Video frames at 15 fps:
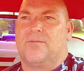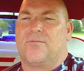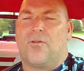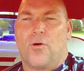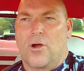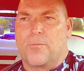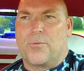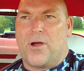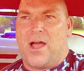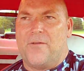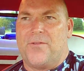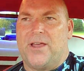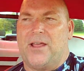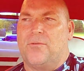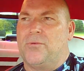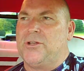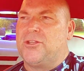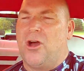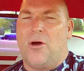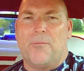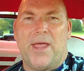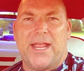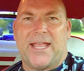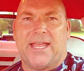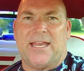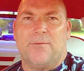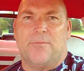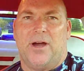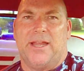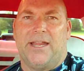for profit. We don't make
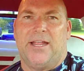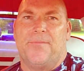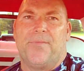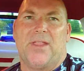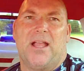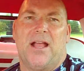any money.